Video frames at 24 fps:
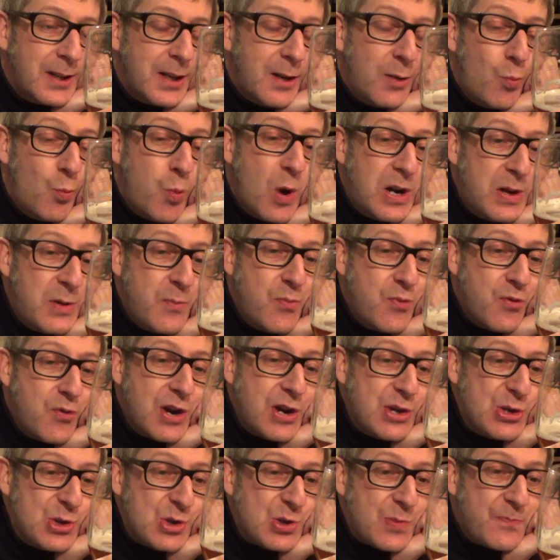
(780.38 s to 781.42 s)
I'm well
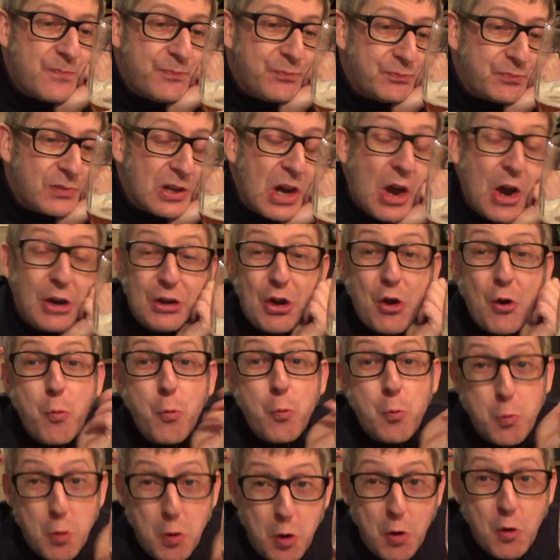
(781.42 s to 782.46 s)
impressed, and I
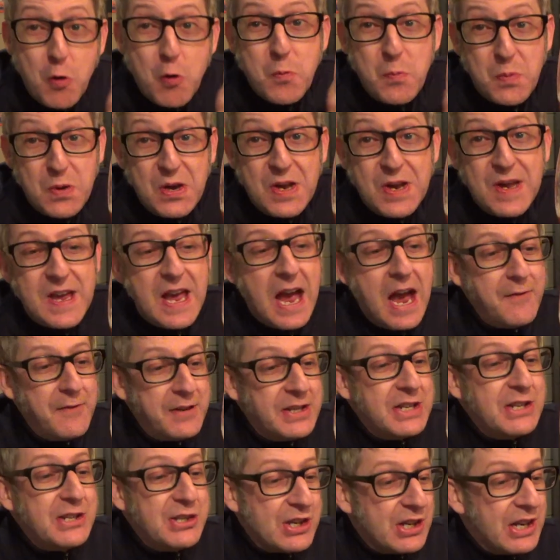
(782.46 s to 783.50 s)
will be
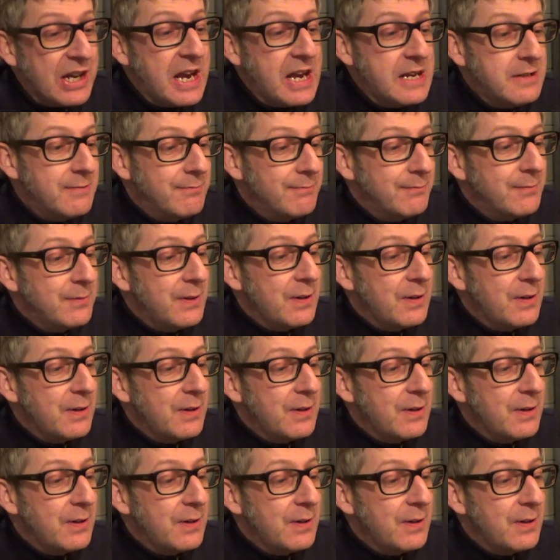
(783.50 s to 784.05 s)
having this again.